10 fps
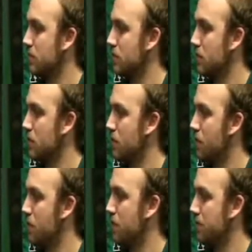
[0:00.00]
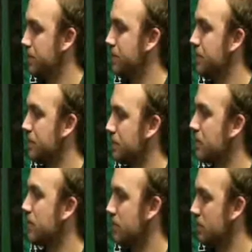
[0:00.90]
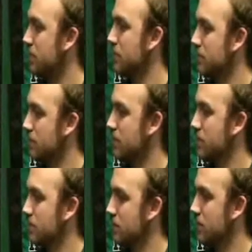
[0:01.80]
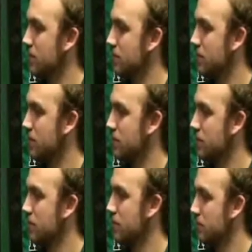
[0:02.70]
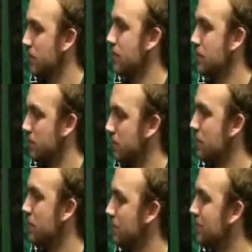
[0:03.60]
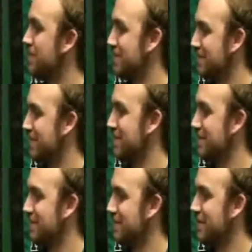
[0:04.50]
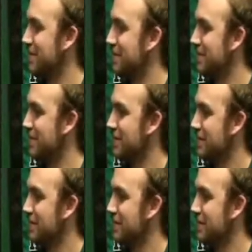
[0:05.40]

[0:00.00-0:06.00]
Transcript: This person isn't speaking.